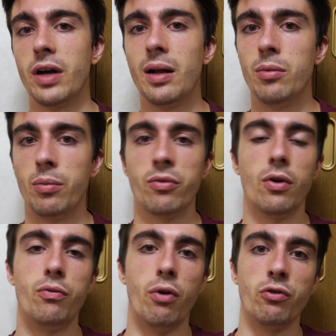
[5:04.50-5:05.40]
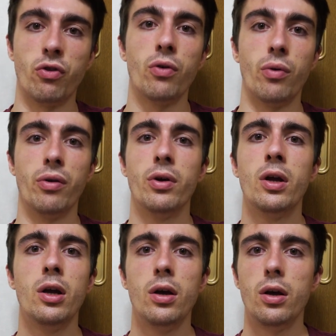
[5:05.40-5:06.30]
albums of one genre,
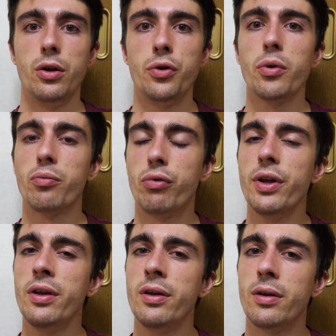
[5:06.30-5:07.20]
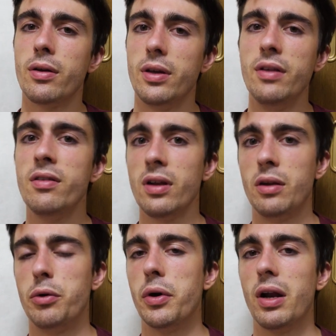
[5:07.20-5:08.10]
you will pretty
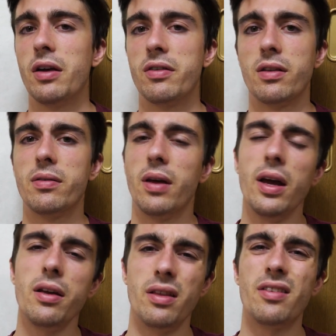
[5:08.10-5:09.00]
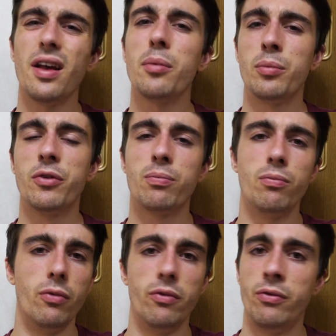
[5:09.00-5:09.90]
easily realize that, hey, this album is
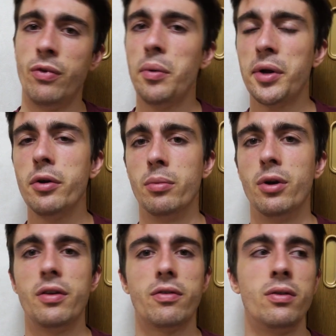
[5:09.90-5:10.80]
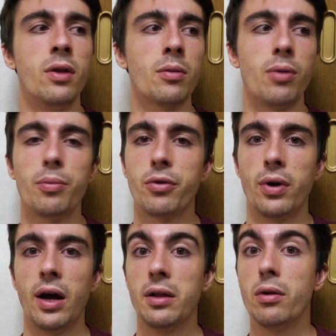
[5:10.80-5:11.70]
very good, but it's not
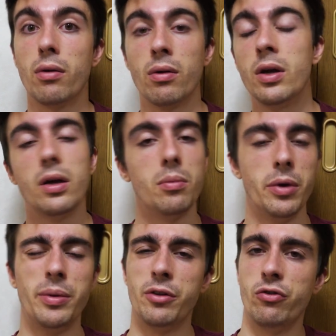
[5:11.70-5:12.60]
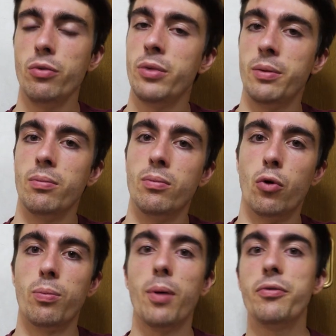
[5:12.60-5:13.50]
popular at all. Maybe it should be
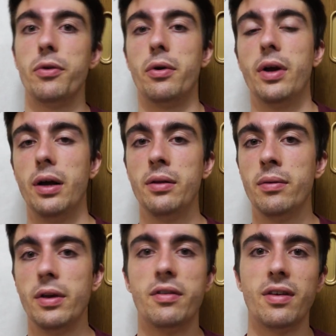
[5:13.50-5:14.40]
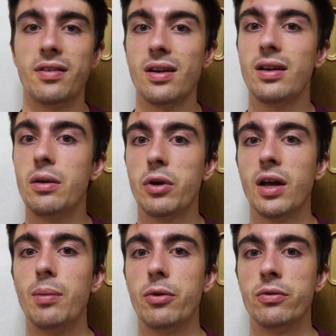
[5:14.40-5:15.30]
more popular. And it's exactly what
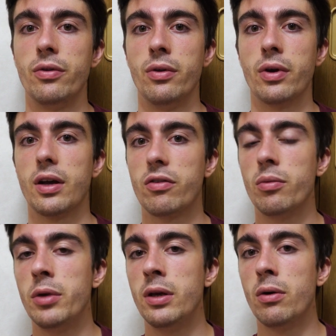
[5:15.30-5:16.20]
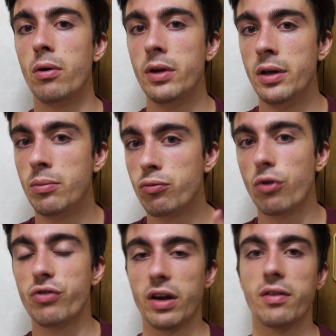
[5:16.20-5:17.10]
happened to the Katsumi Hori
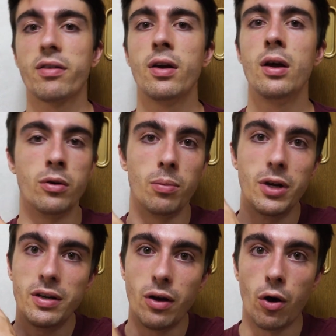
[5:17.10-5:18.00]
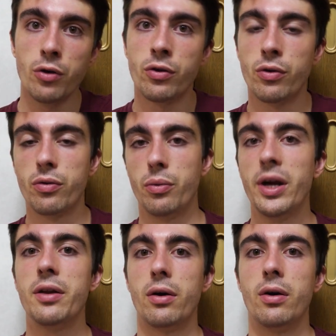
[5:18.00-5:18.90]
project. Completely under the
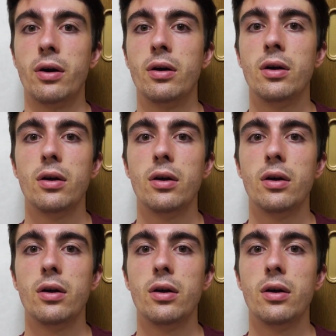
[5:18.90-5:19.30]
radar